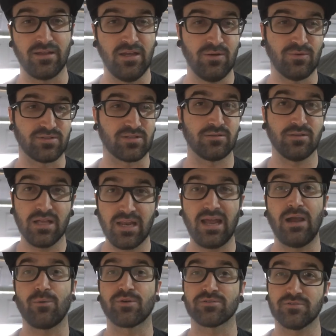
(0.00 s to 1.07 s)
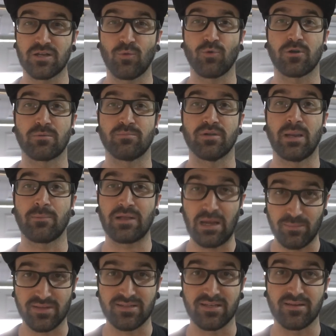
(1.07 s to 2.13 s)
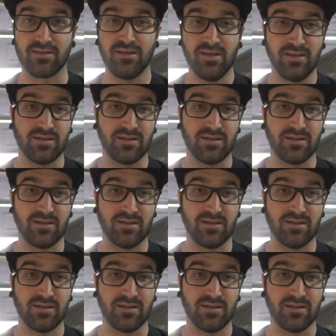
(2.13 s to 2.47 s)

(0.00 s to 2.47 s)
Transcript: It was a lot of hours, a lot of work, but I'm glad we did it.